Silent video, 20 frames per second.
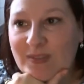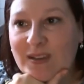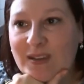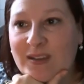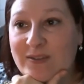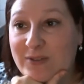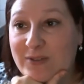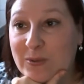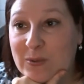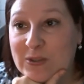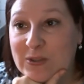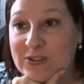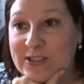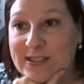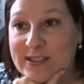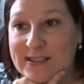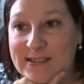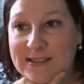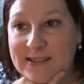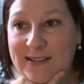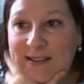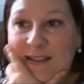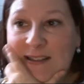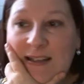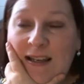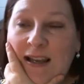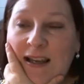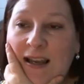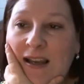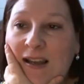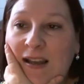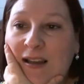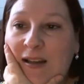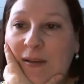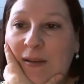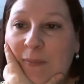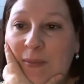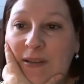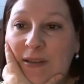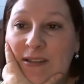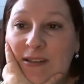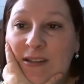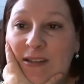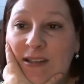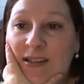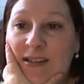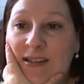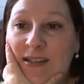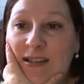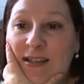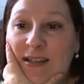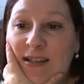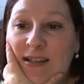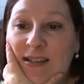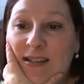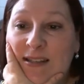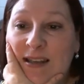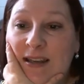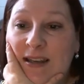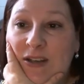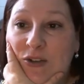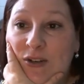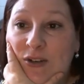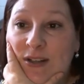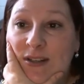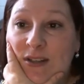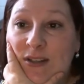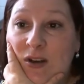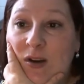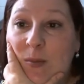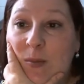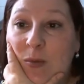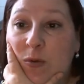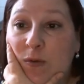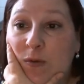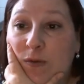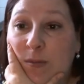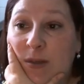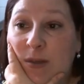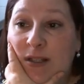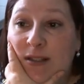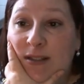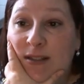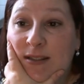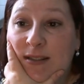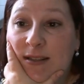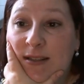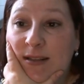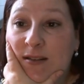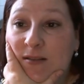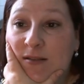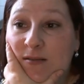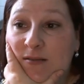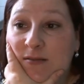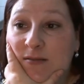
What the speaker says: if you're watching this. So this is a dress that I bought for myself.